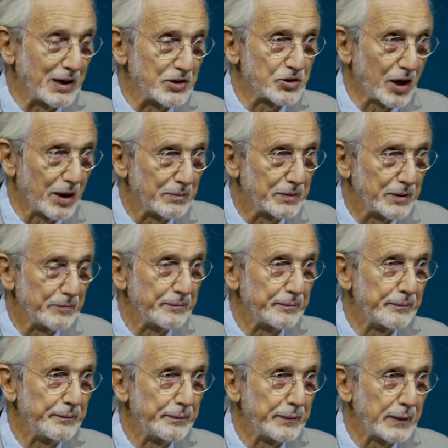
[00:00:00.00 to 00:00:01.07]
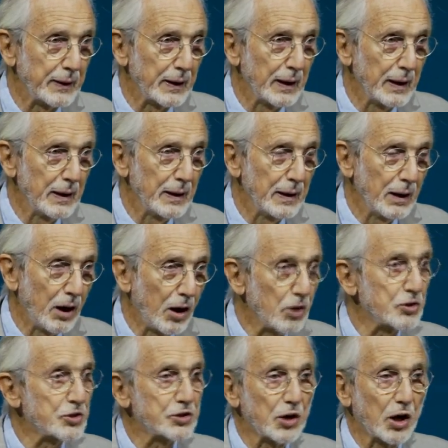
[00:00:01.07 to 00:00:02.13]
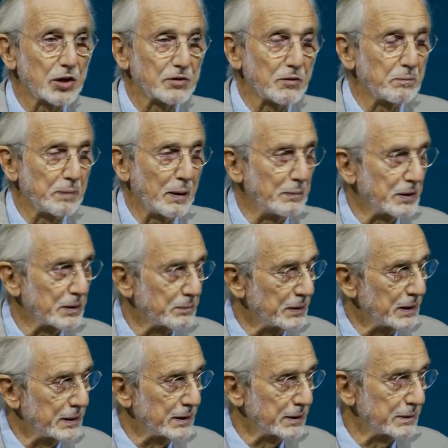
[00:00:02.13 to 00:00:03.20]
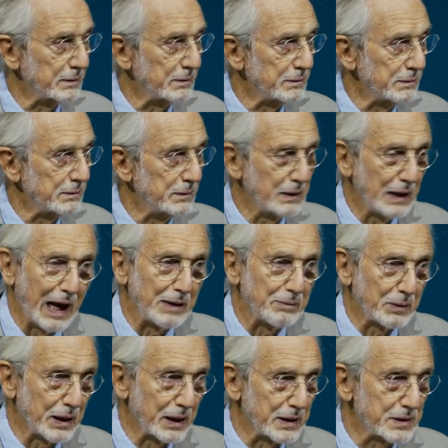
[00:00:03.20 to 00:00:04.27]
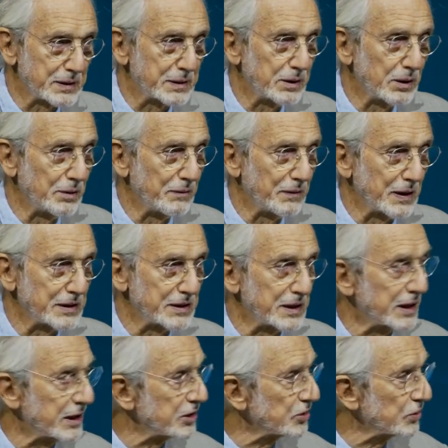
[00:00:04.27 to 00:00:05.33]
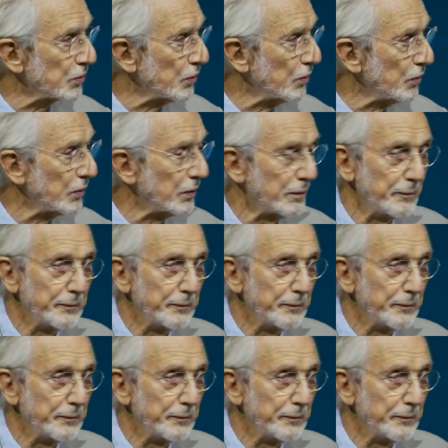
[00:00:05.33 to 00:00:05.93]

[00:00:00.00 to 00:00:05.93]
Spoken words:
job. All sorts of public buildings, libraries, universities, school,